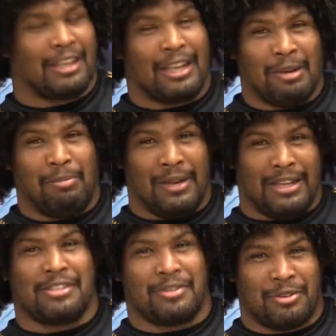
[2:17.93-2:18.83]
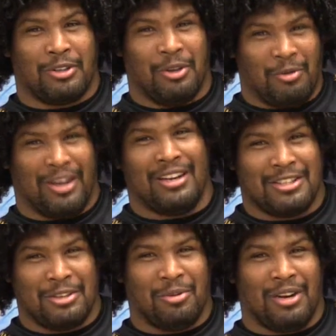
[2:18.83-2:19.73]
Can you please? Do you want
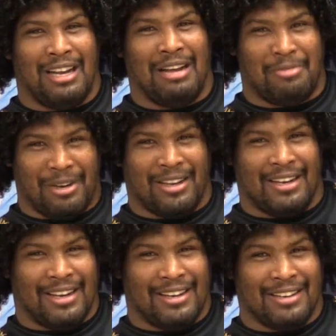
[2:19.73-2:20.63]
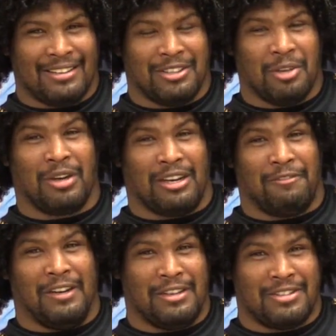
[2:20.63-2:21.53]
to elaborate on that? Do you want to
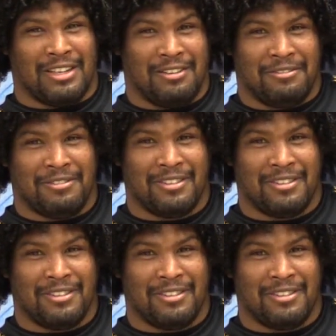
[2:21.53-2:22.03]
defend yourself?